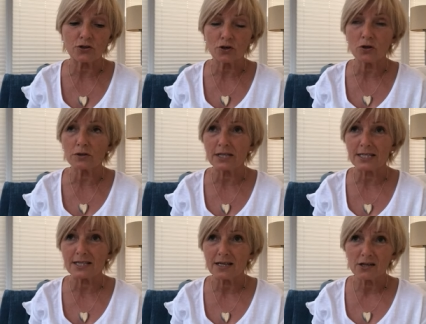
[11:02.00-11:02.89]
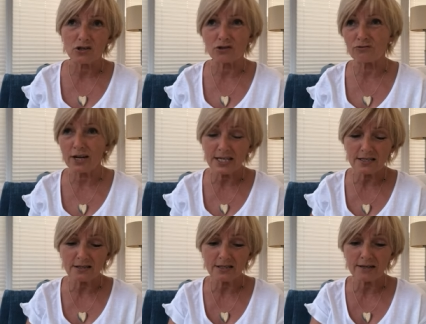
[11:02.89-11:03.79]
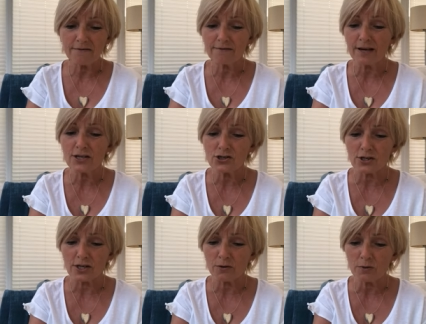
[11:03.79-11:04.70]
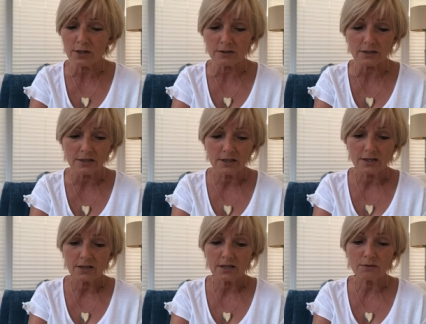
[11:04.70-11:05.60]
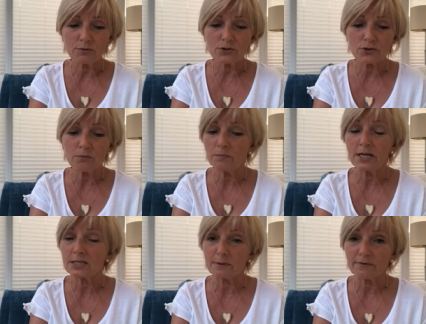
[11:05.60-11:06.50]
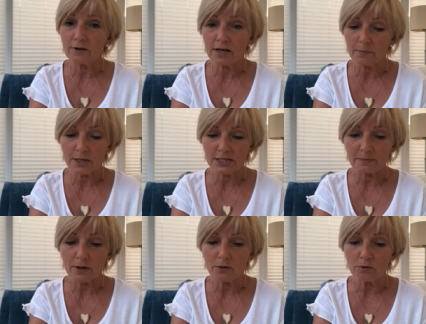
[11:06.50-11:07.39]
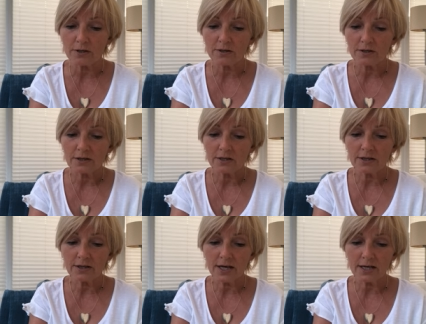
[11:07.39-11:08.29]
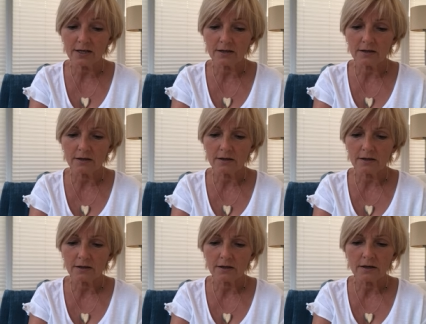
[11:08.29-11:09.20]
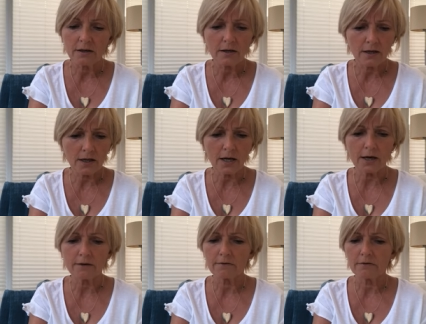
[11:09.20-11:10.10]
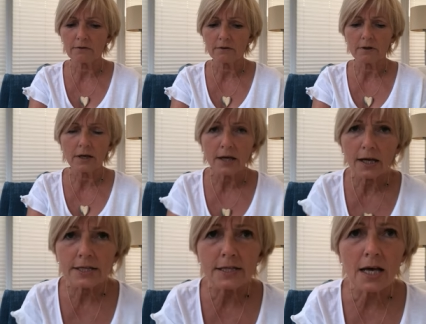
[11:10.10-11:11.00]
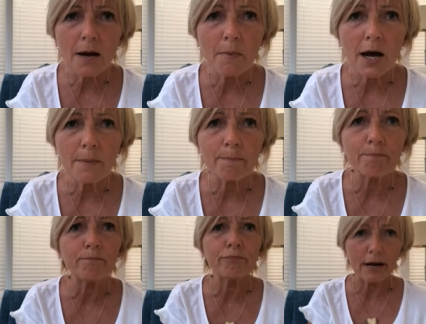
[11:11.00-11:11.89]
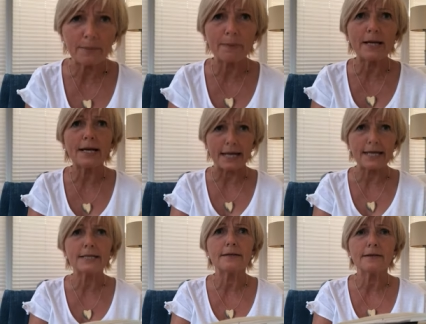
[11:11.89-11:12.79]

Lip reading: called his greatest invention in the world. It was some minutes before anybody spoke. And then, Here, isn't that my bread bin lid?